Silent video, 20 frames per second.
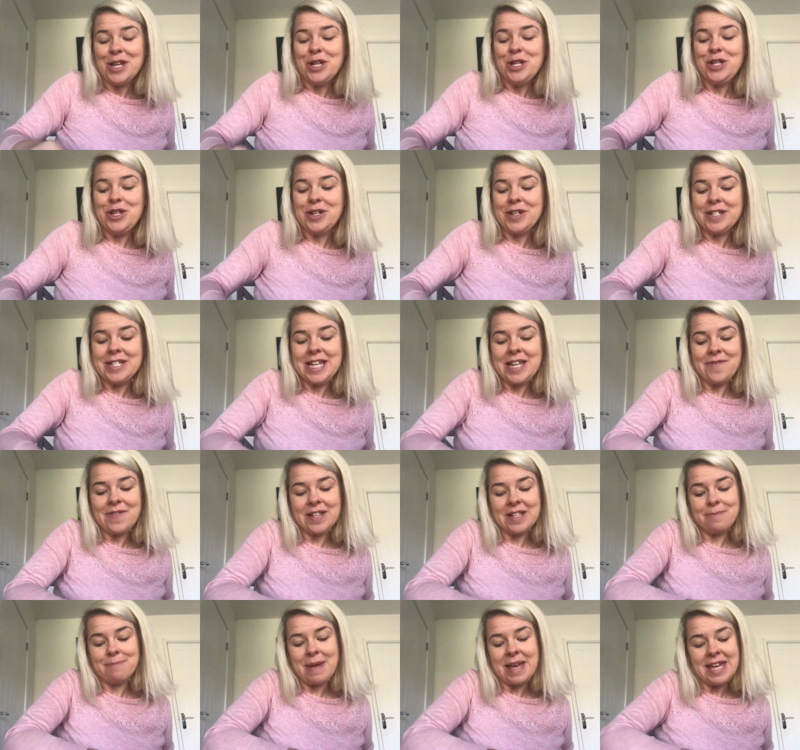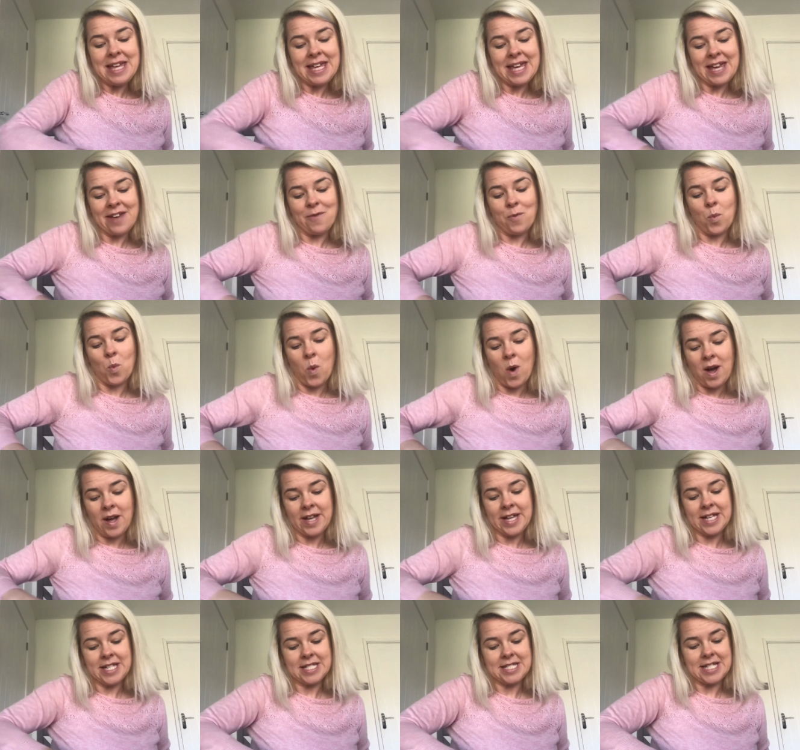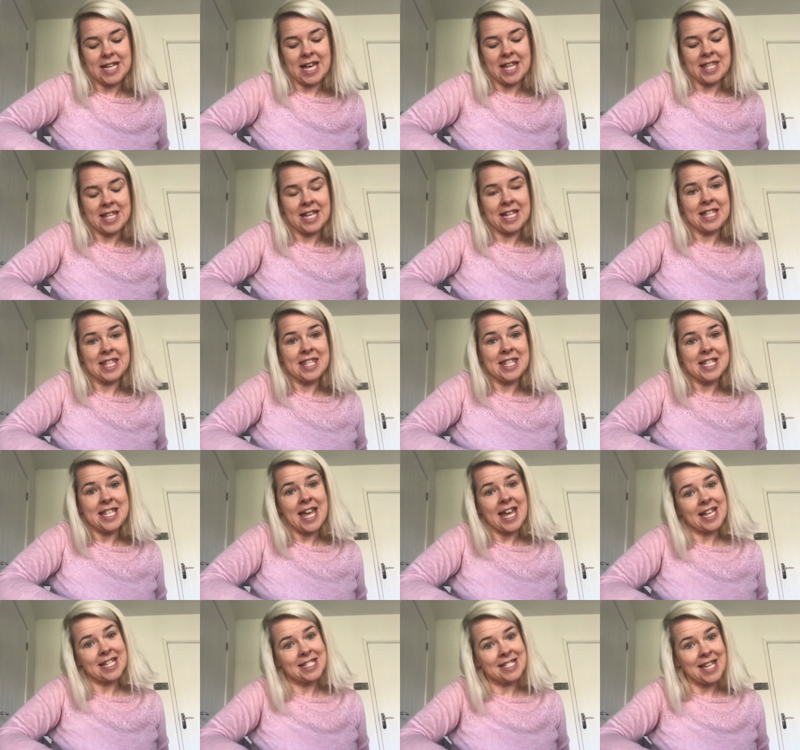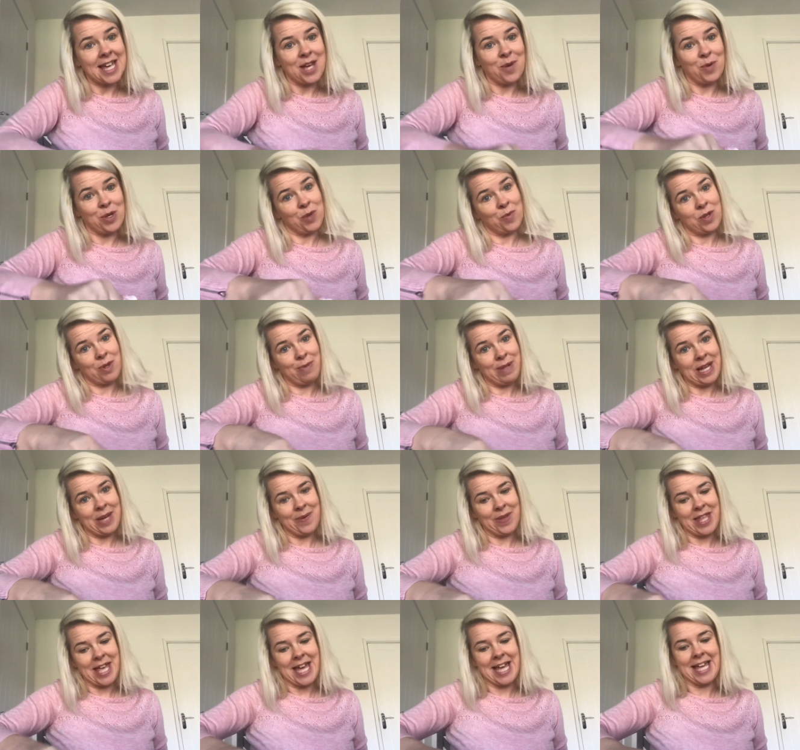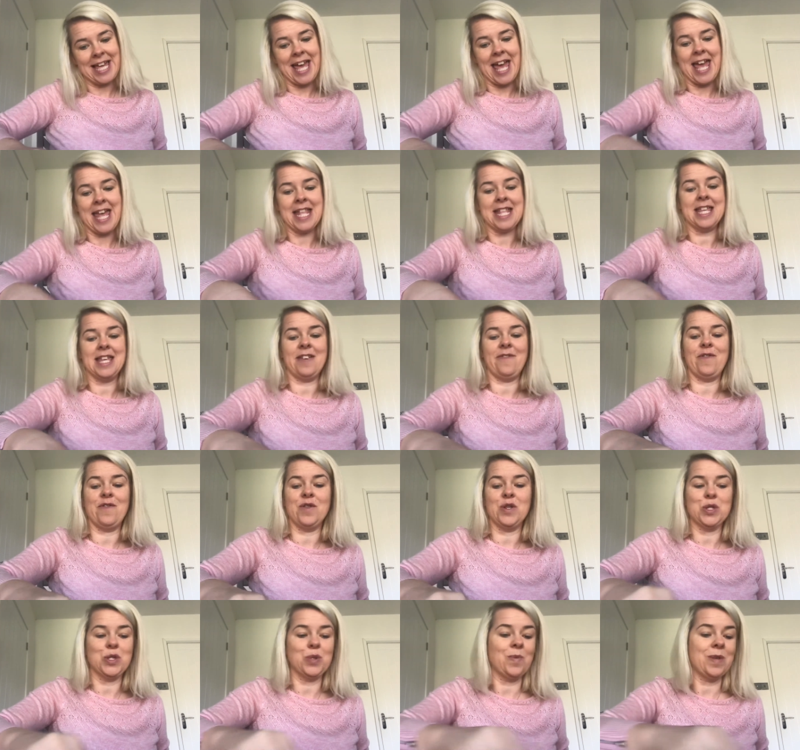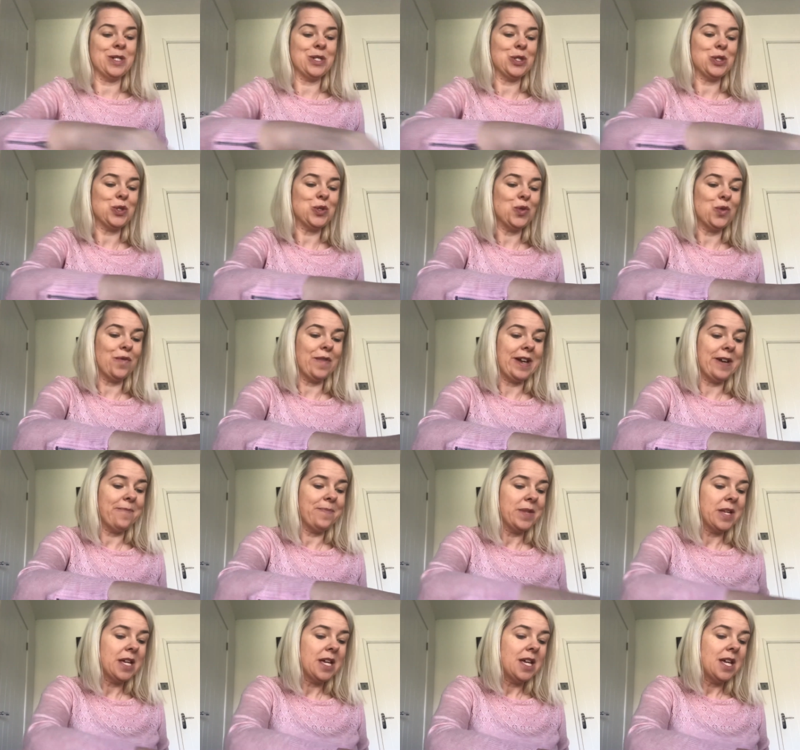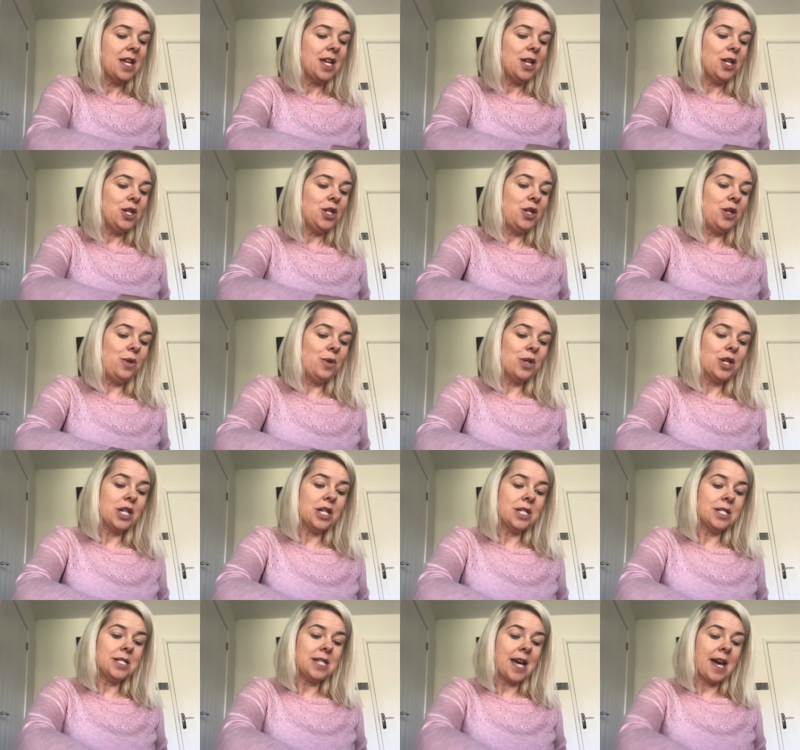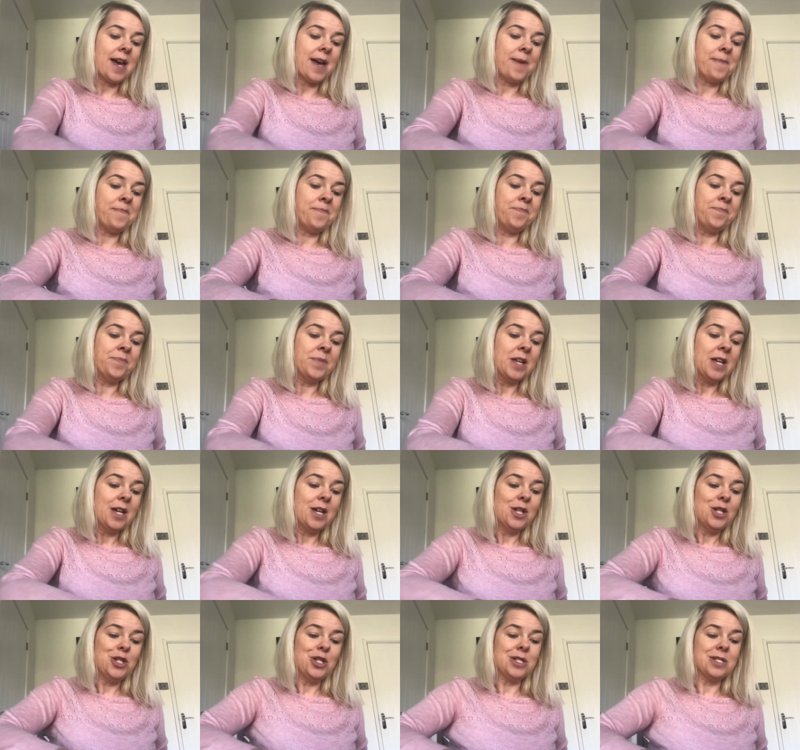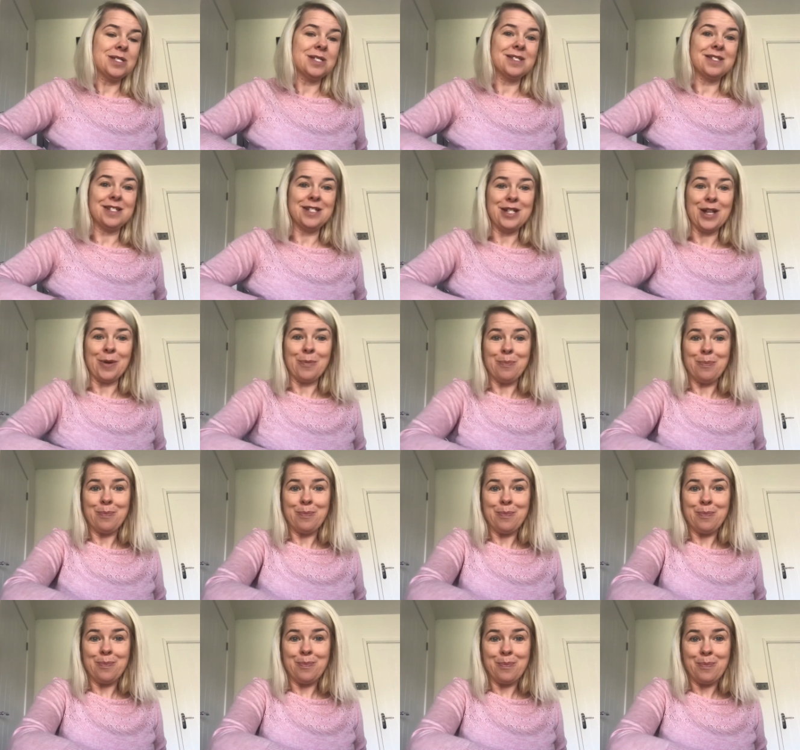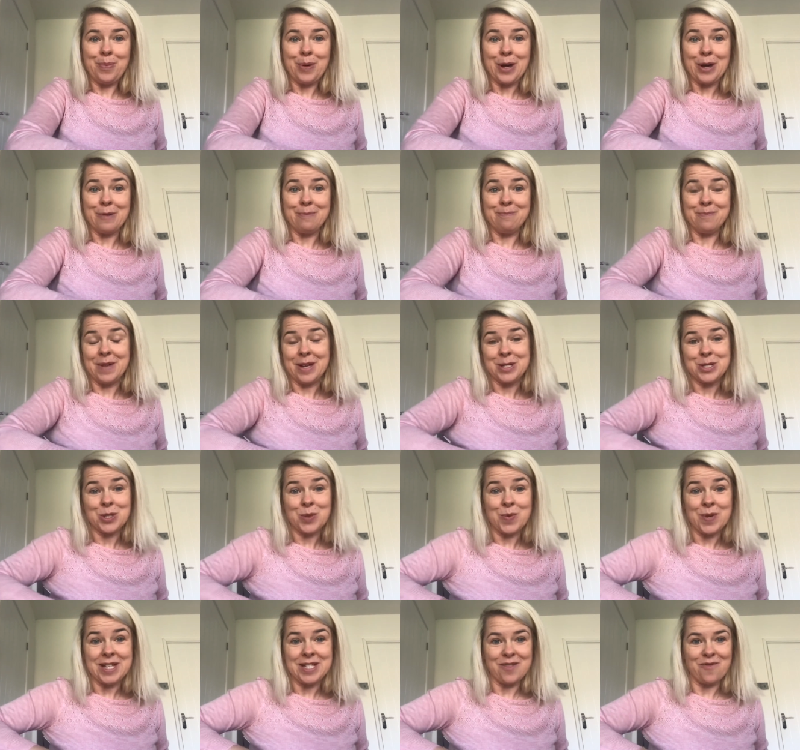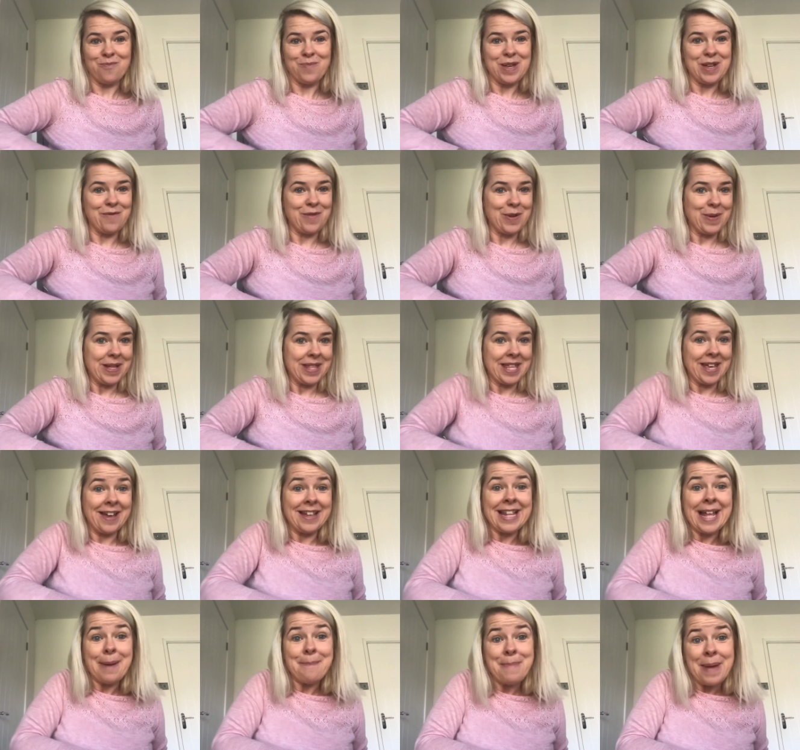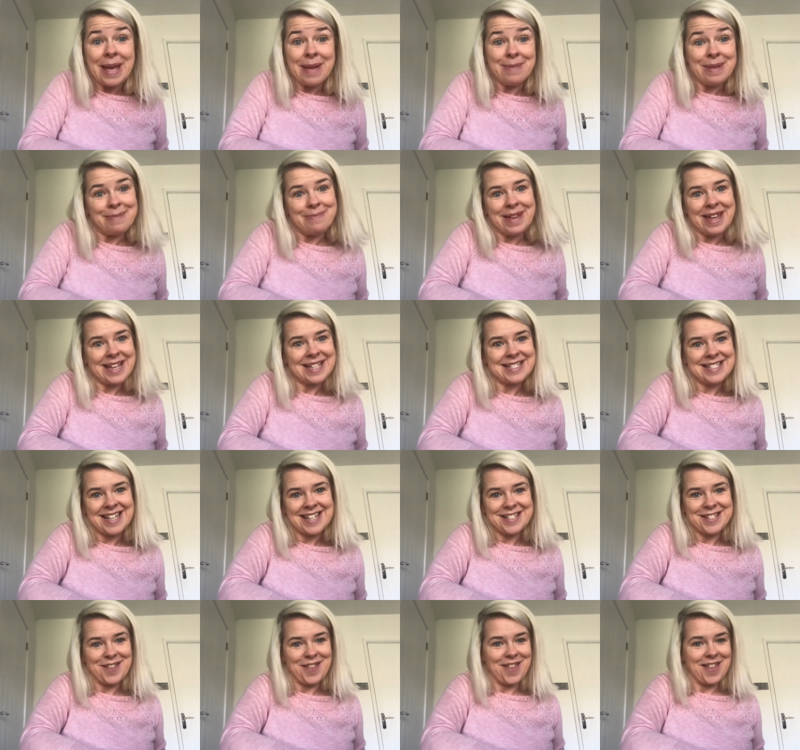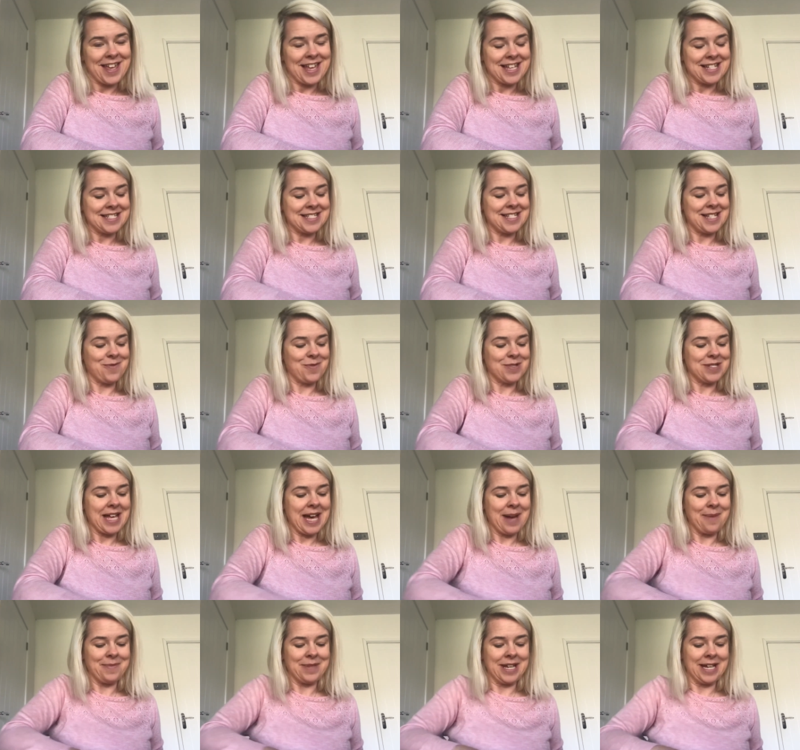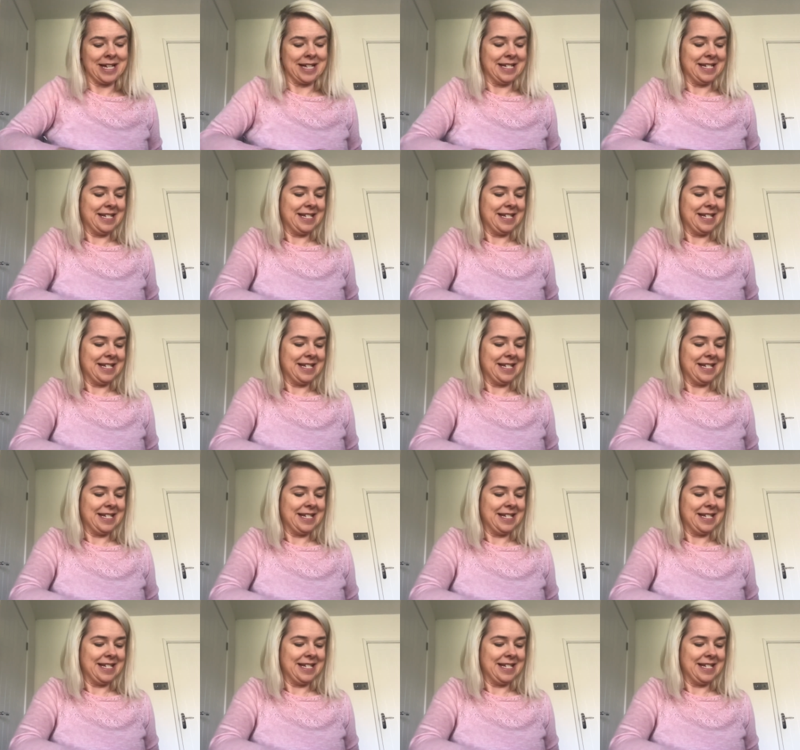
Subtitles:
You could even make it white, and then the next day when you want to play with it again, if you've got somewhere to store it, you could just, put a squeeze of beetroot in there and let baby mix it so that they can see what's happening.